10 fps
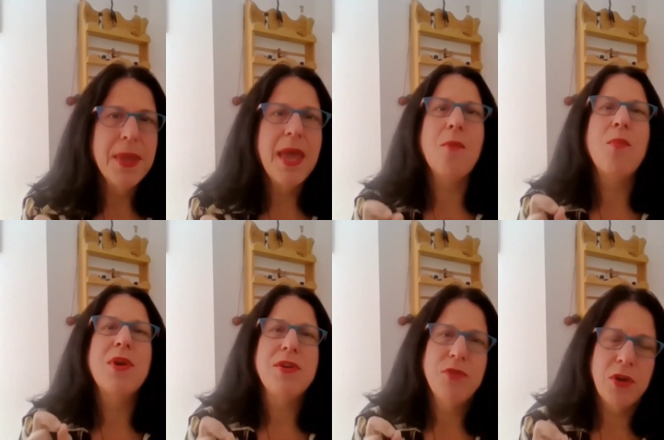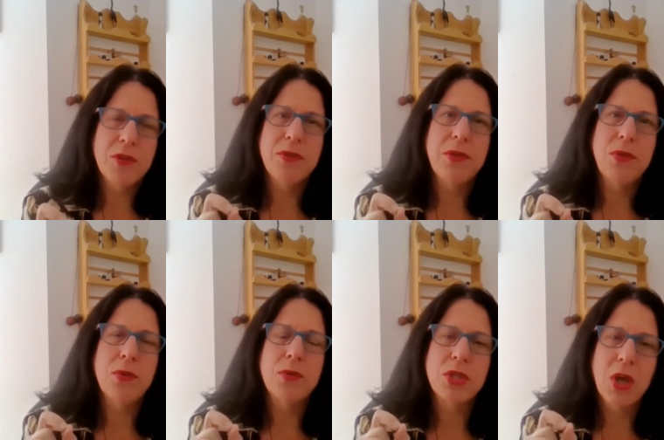And when you've got
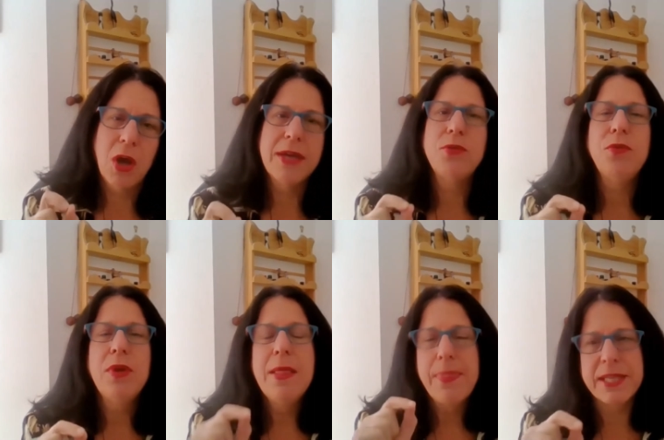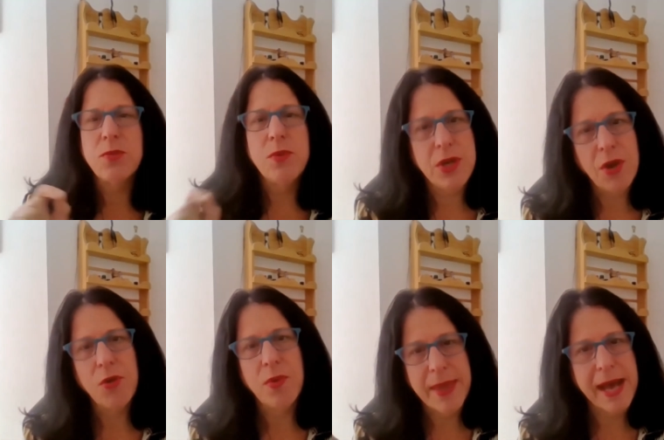your title, that's when you know
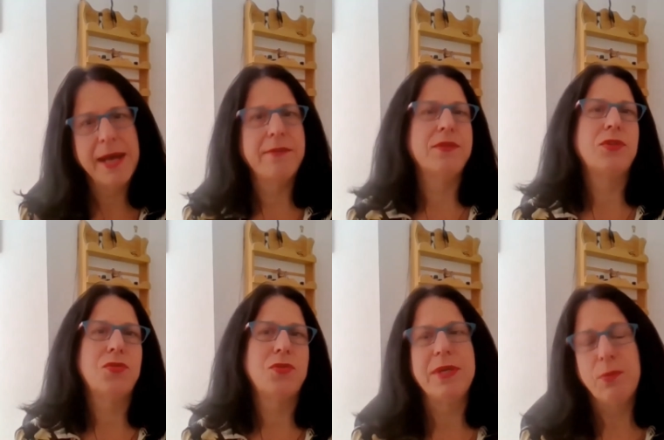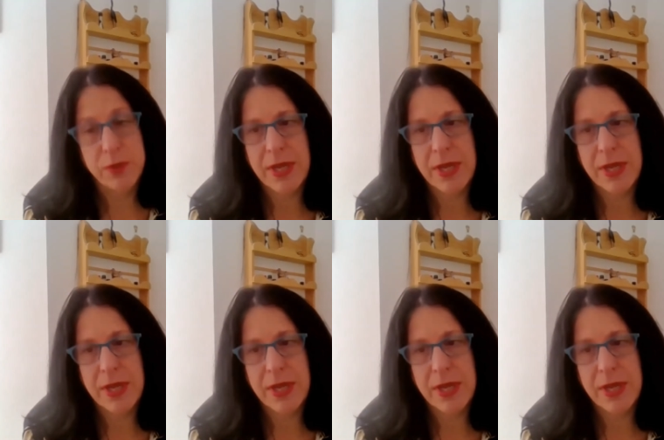what the heart of the story